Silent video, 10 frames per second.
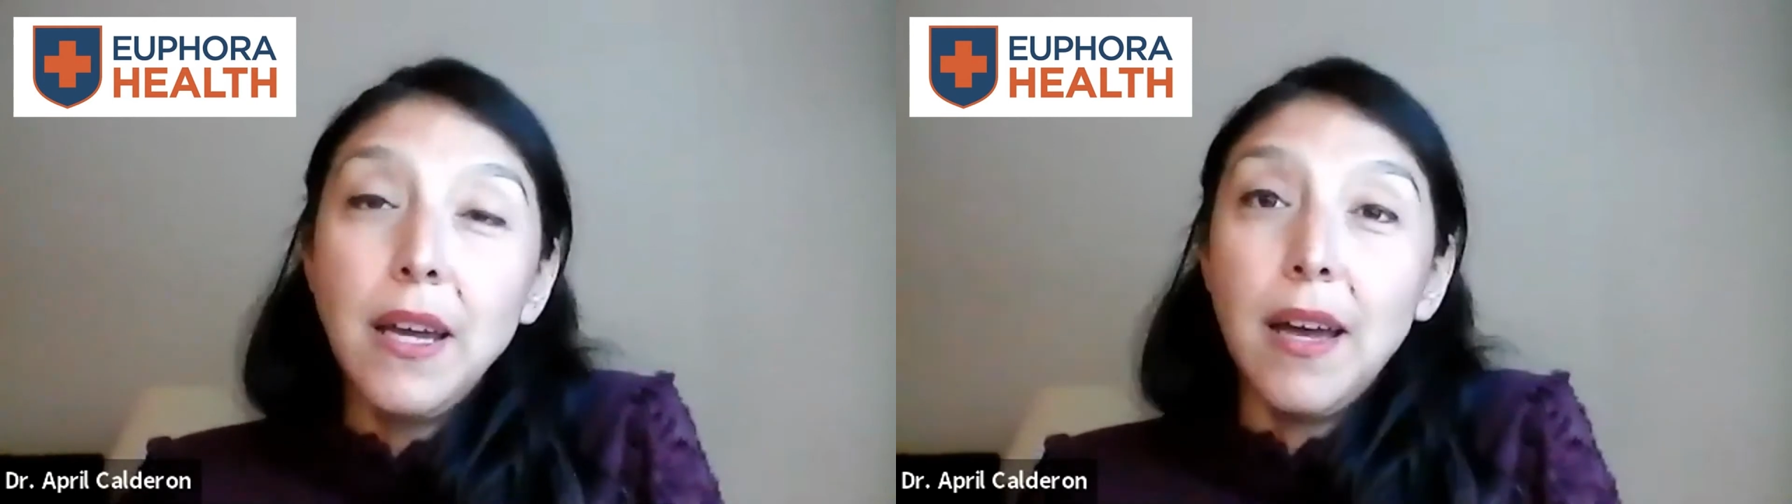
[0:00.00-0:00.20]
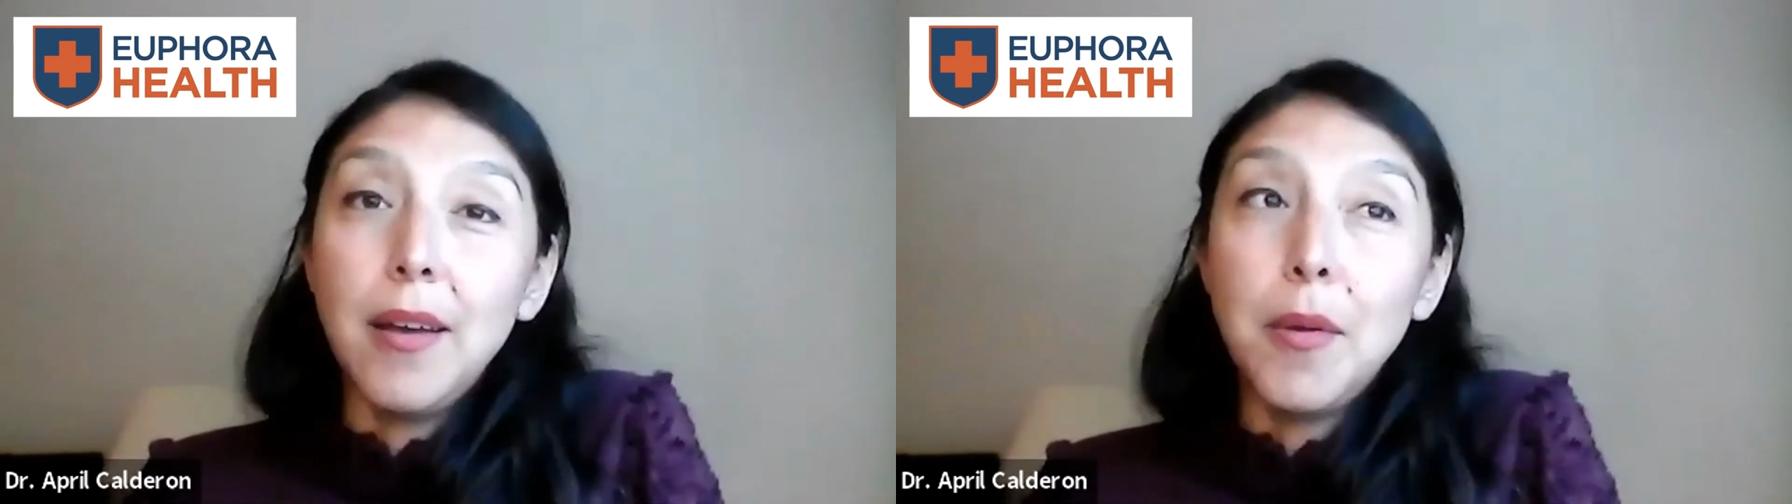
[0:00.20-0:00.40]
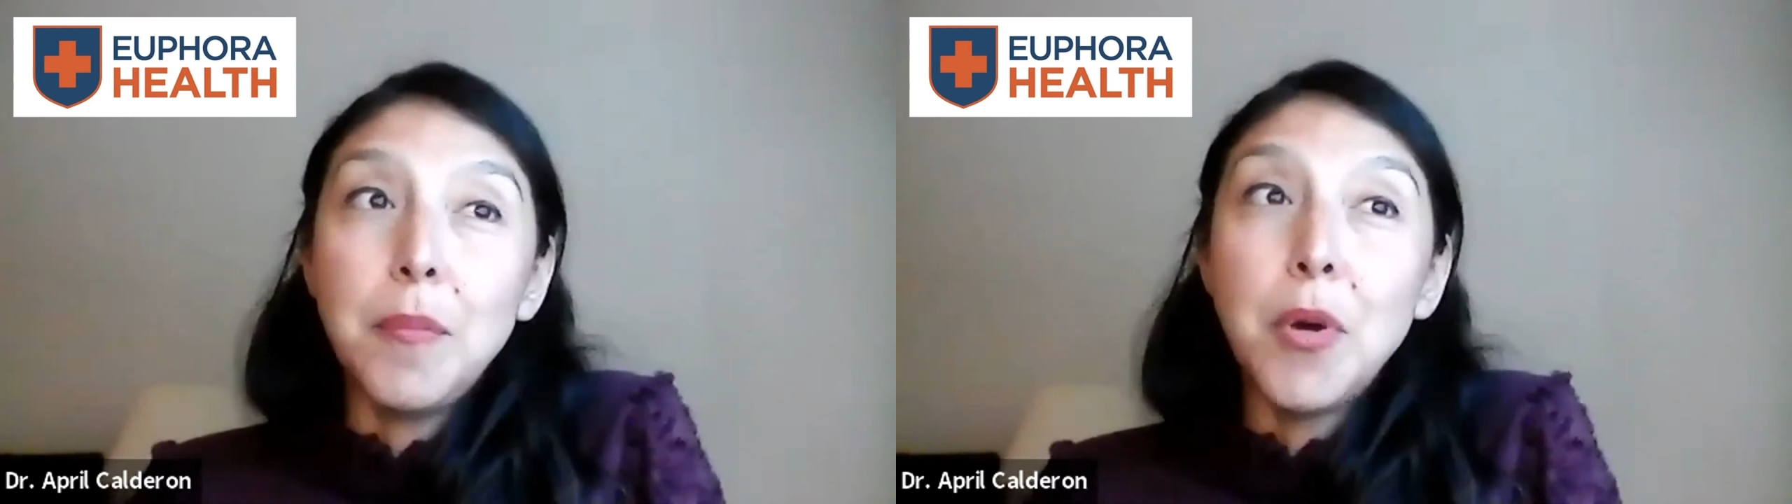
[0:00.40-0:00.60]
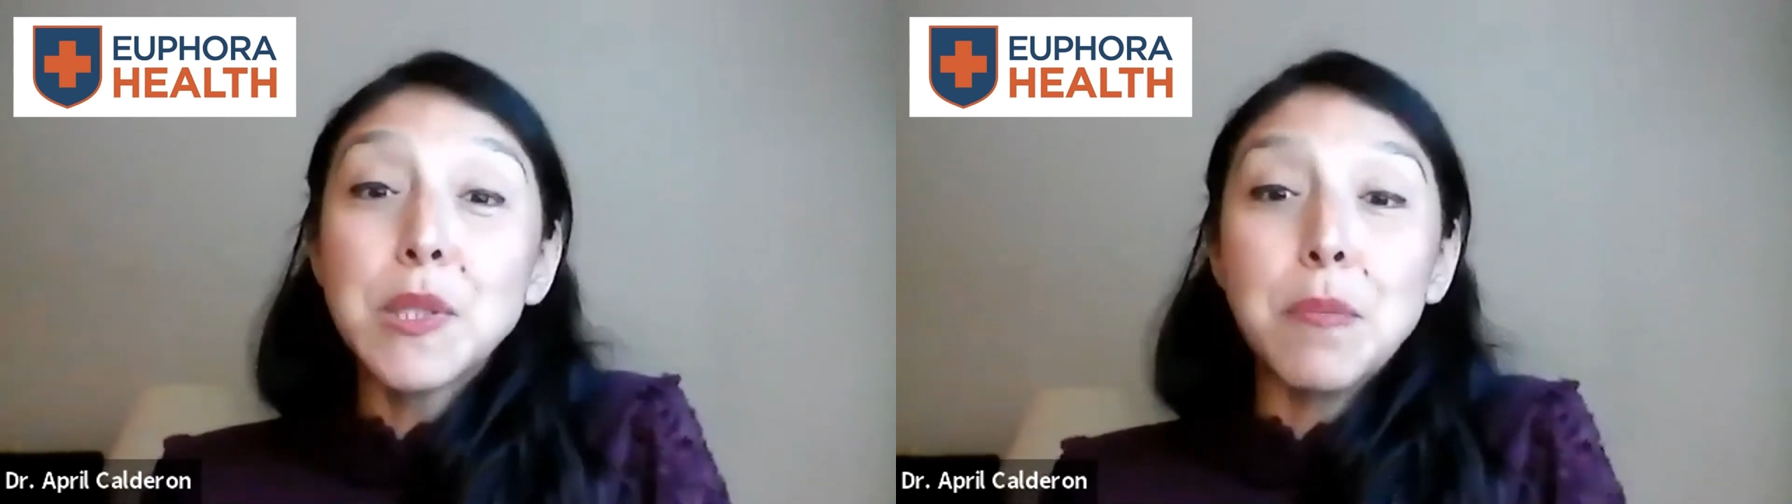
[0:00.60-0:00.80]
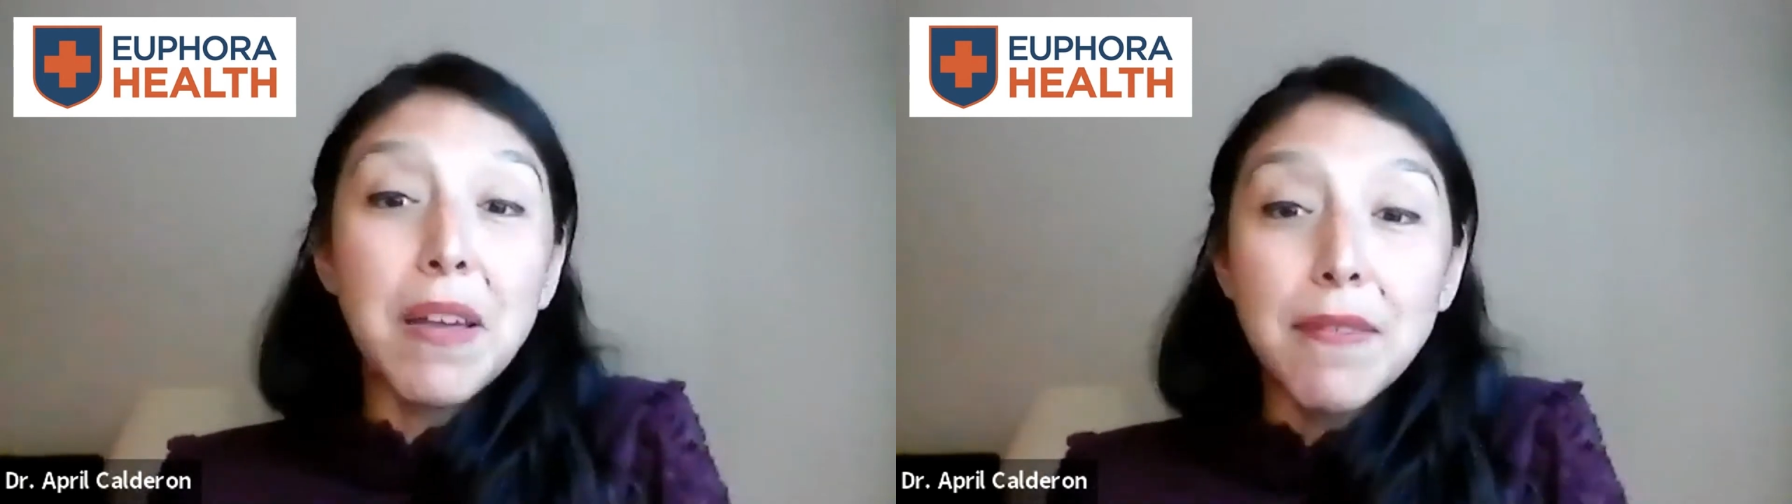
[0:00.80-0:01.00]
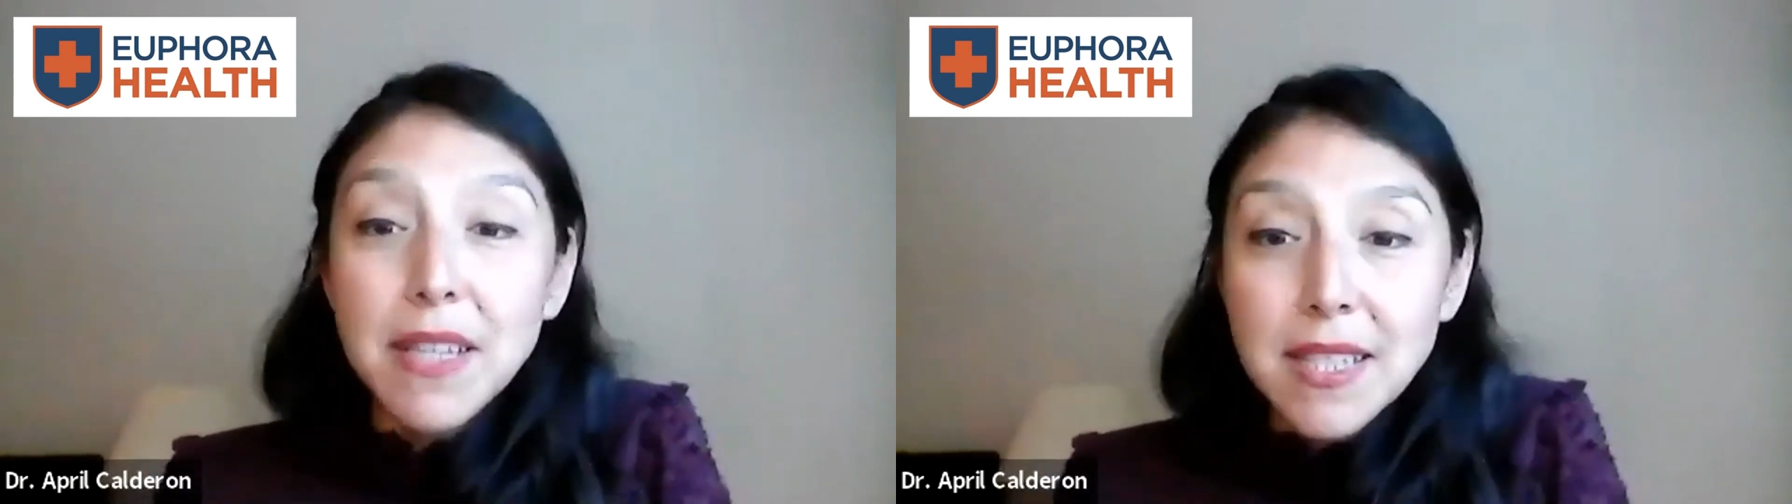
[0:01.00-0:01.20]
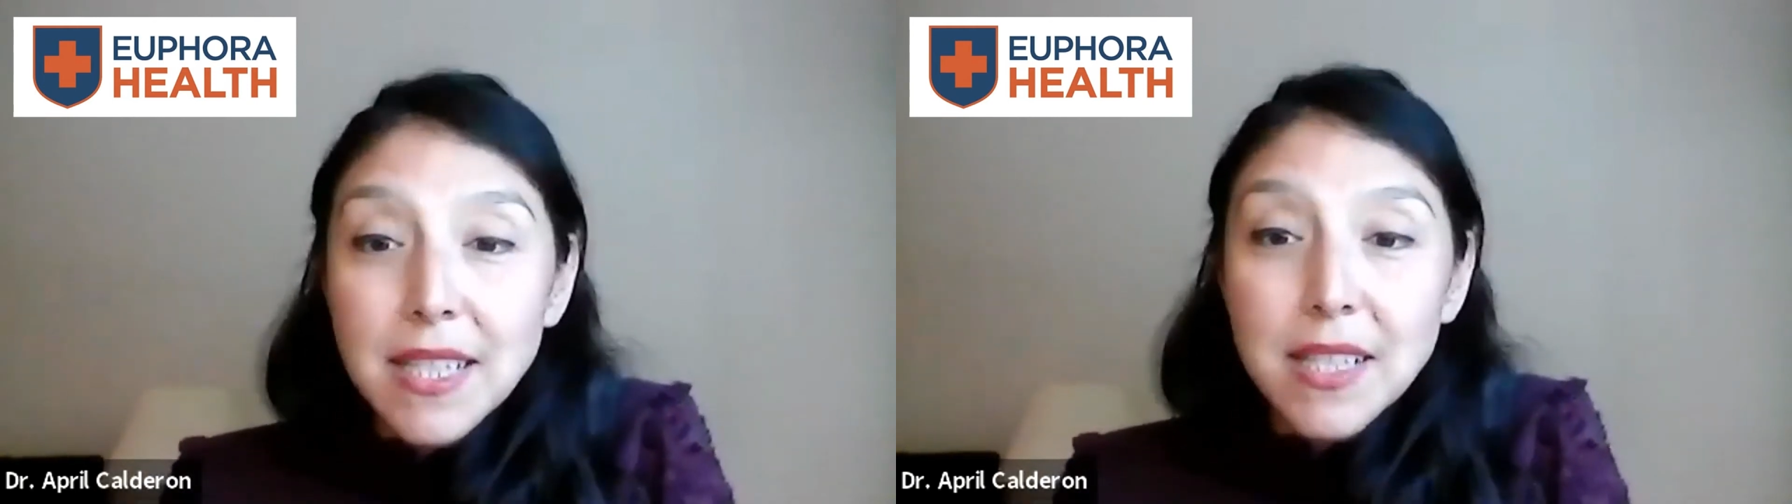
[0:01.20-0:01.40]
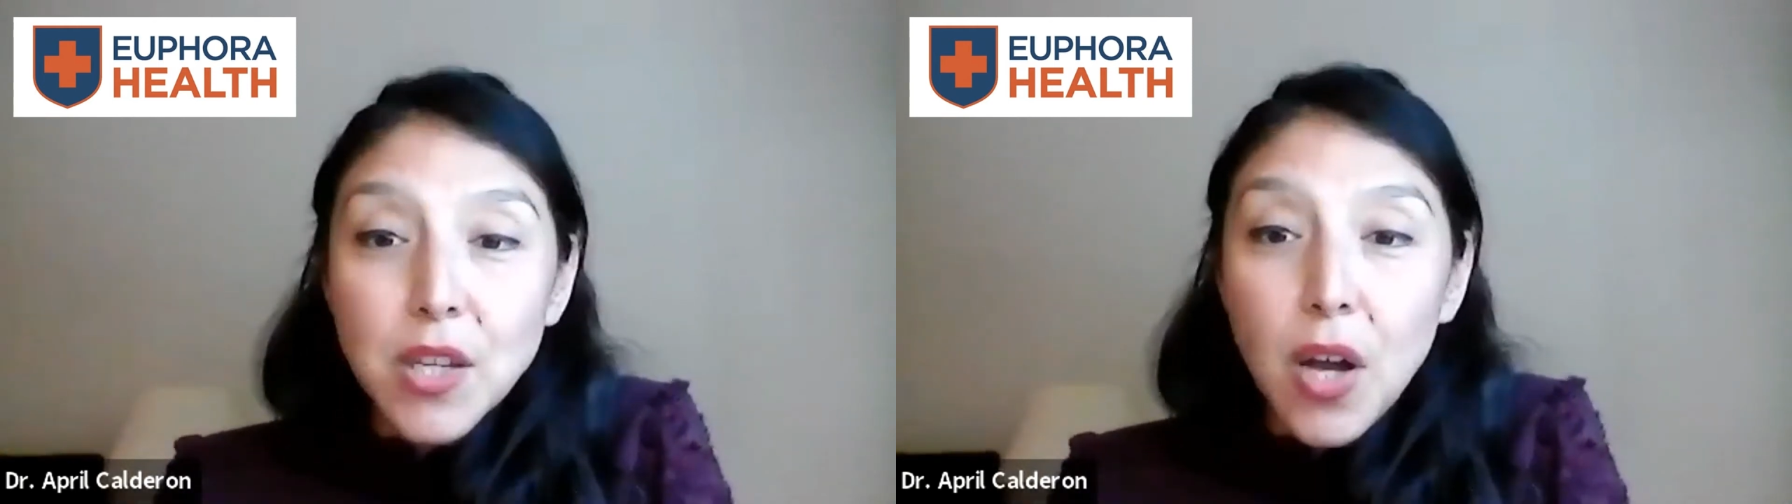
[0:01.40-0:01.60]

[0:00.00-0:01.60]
Most of my visits